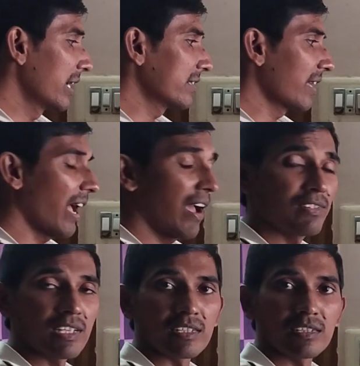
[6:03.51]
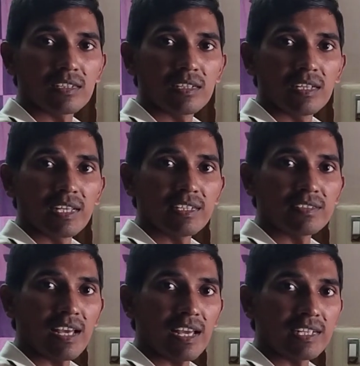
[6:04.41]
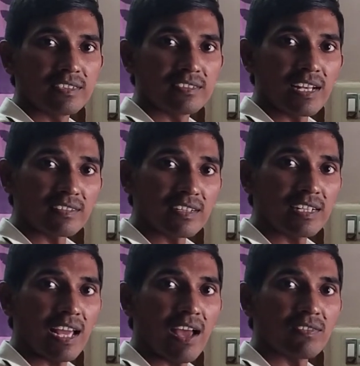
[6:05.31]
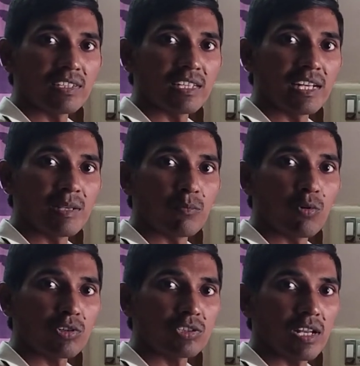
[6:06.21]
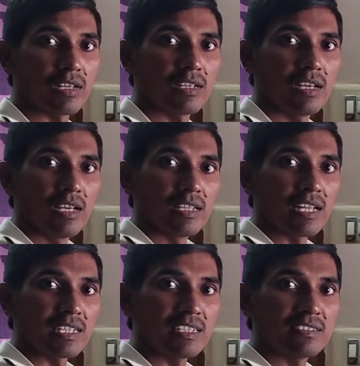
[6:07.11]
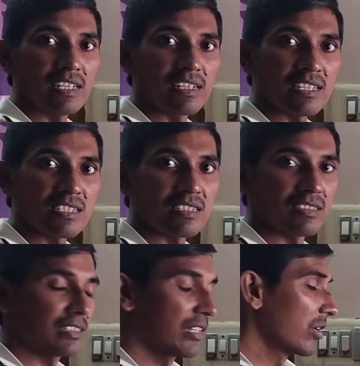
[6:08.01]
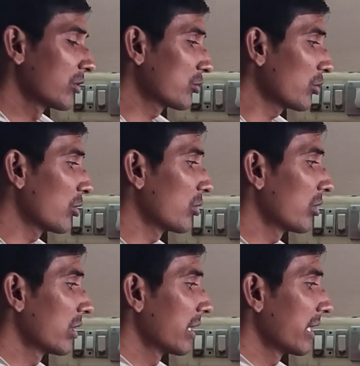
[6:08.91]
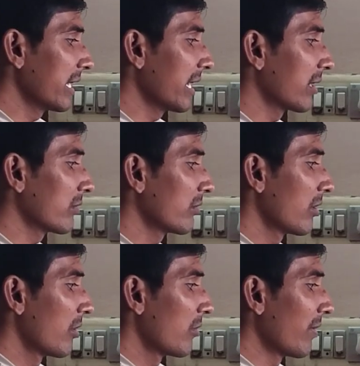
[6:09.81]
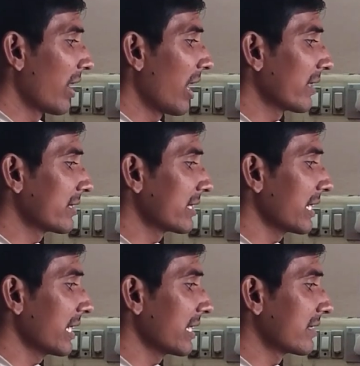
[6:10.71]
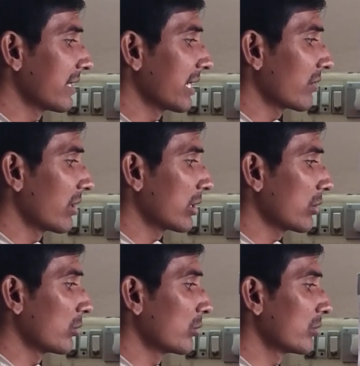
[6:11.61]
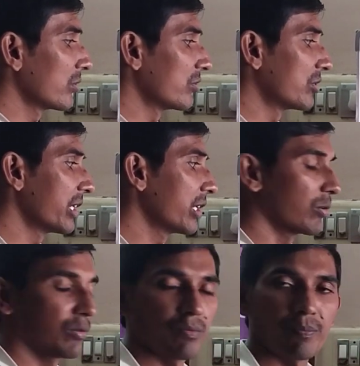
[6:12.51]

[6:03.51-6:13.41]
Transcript: is having, it doesn't having any motion, that is a rest. So here velocity is equal to 0.